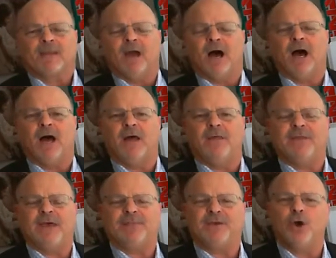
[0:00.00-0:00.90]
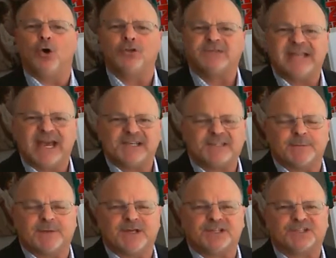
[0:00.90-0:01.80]
uh, that the Old
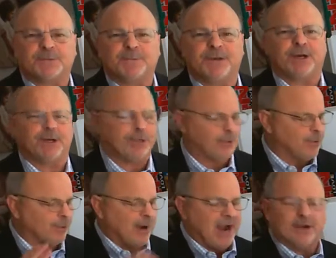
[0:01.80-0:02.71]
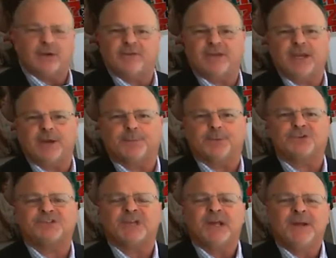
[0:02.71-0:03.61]
Testament is superior. The writer of the
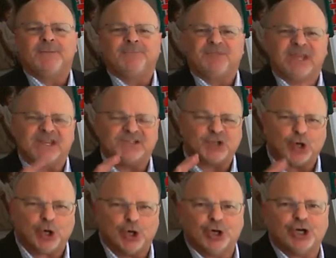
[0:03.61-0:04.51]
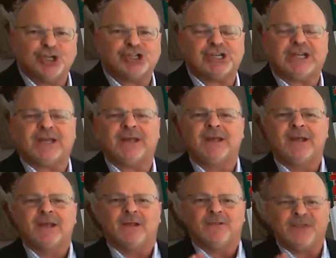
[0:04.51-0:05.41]
Hebrews is urging
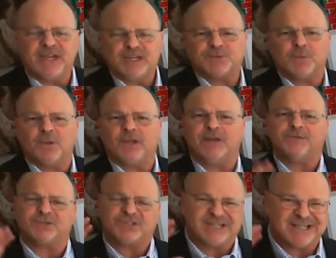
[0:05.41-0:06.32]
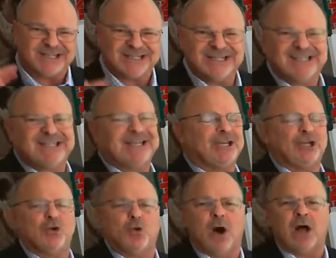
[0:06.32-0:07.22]
these believers to
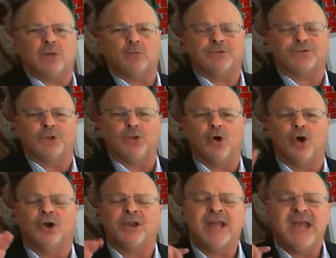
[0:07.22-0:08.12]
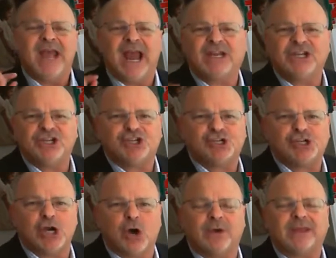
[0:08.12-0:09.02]
continue on with the Lord, and he's
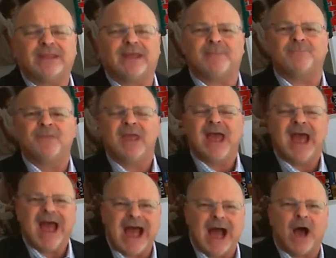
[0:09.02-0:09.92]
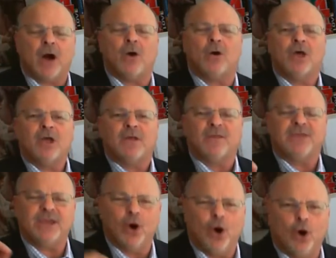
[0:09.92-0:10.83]
showing them how
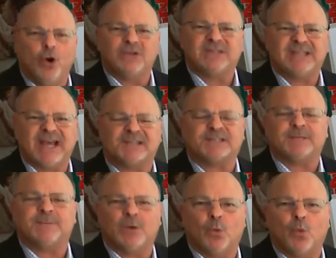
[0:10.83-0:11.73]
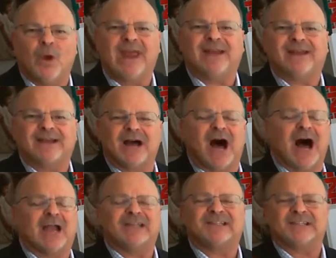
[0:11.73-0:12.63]
the Old Testament way to
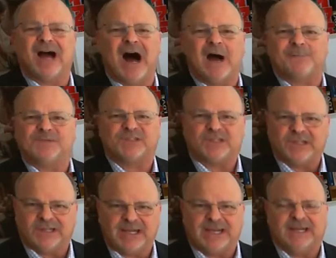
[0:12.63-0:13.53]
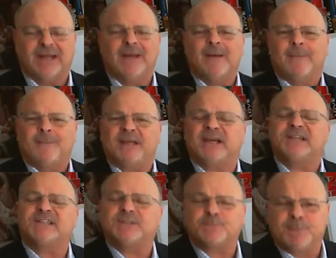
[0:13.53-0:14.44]
God is obsolete
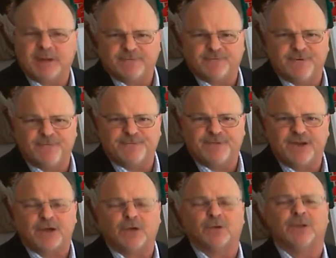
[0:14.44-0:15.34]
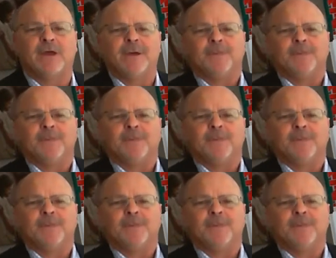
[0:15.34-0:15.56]
because it's been fulfilled.